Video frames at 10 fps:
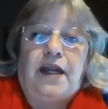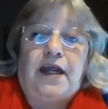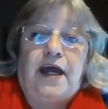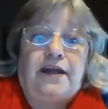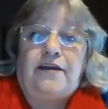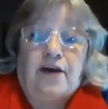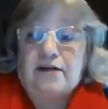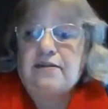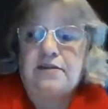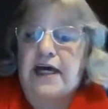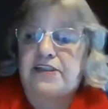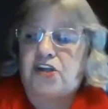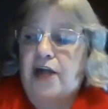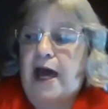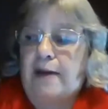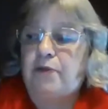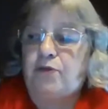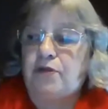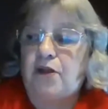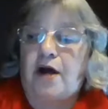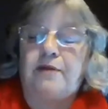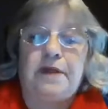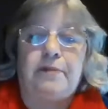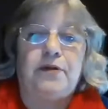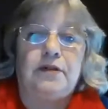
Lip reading: And that's going to happen with a lot of people.